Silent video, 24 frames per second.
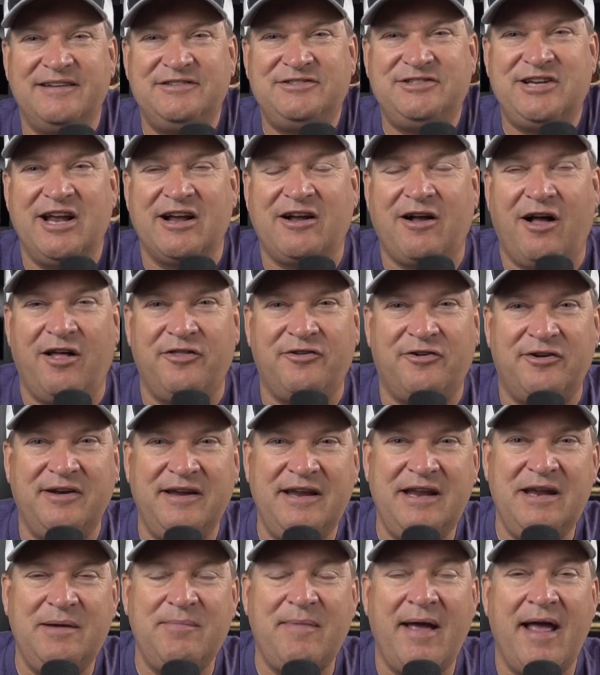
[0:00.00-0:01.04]
check all their
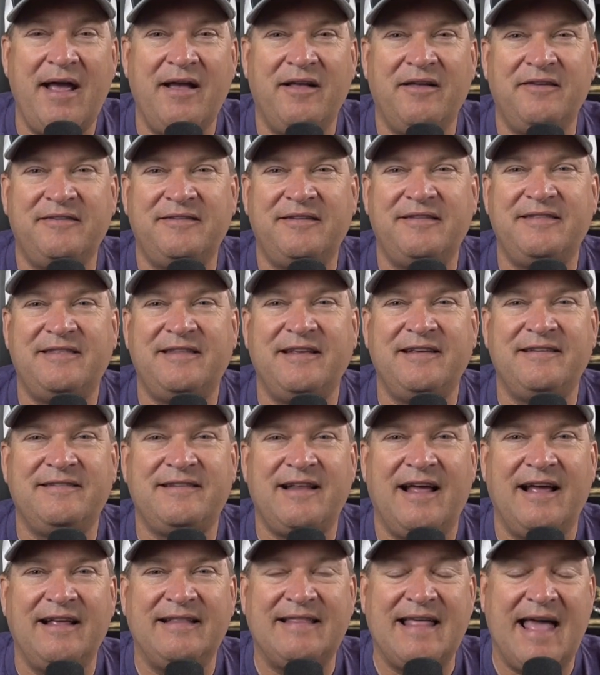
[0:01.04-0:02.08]
emails and things
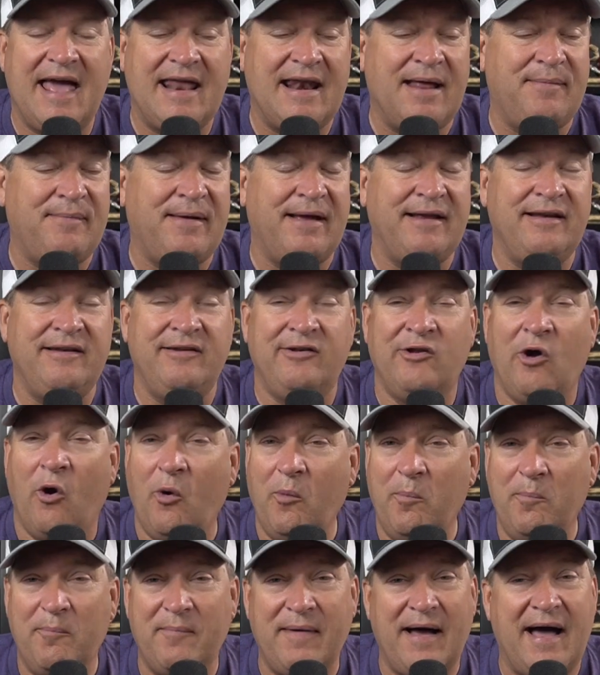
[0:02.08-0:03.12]
like that. And I'm like,
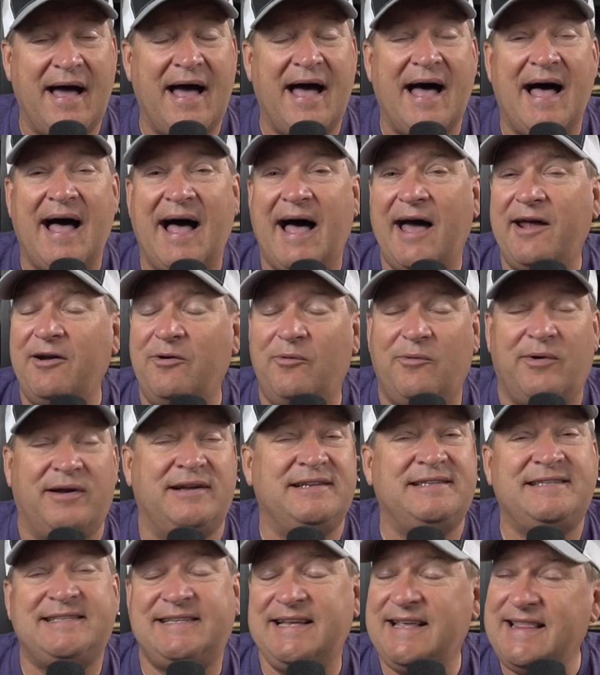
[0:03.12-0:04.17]
nope, I don't want
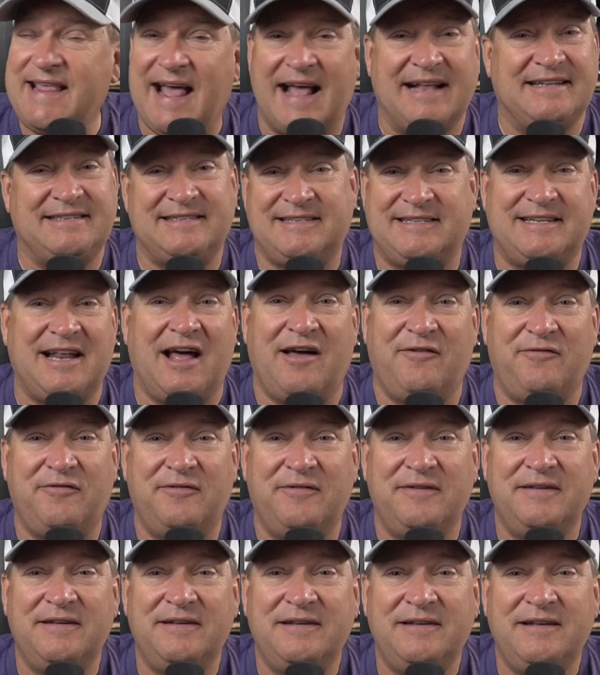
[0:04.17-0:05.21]
to see that stuff.
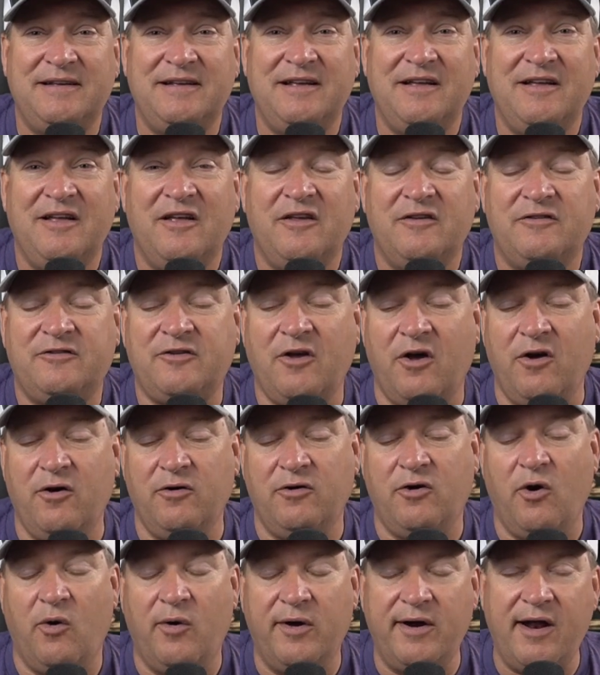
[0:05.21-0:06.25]
So
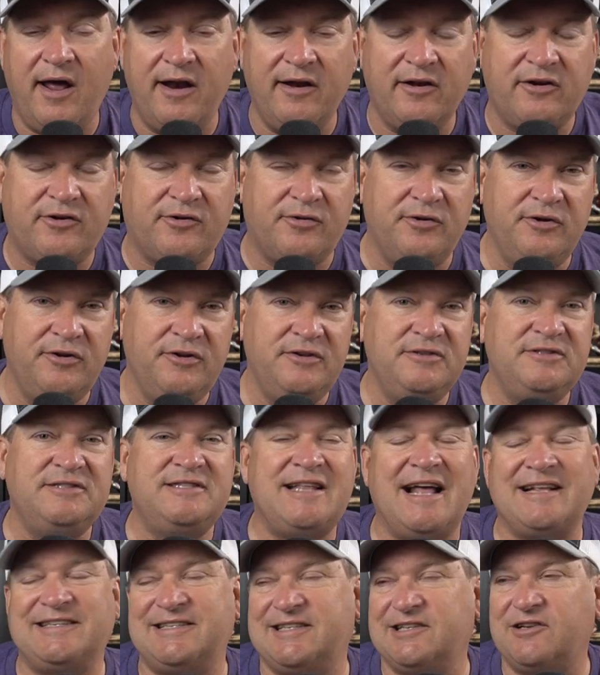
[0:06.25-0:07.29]
going on a cruise,
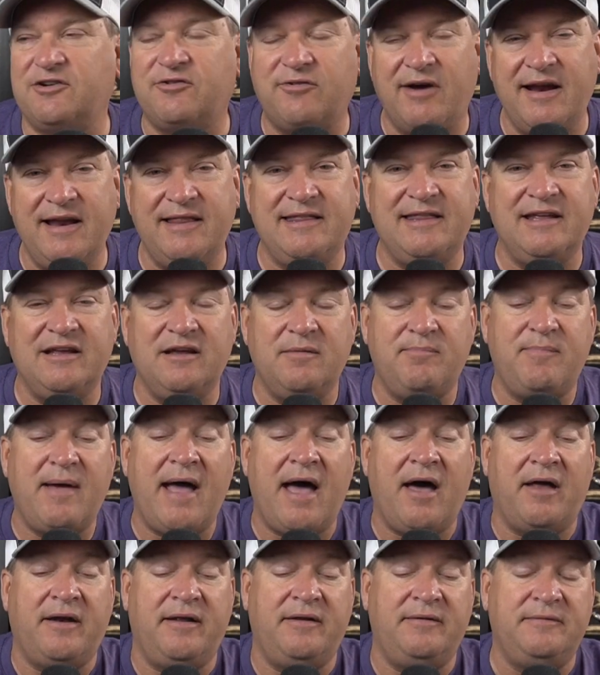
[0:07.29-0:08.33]
that's the great thing
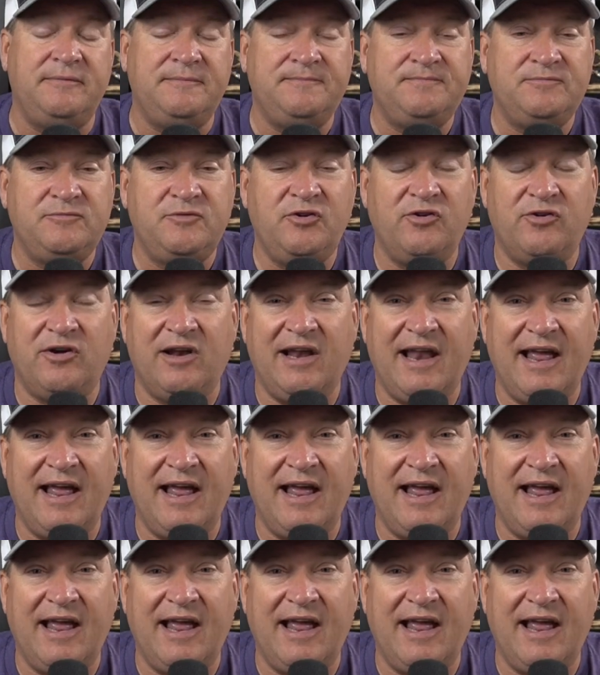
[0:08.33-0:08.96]
about it. Your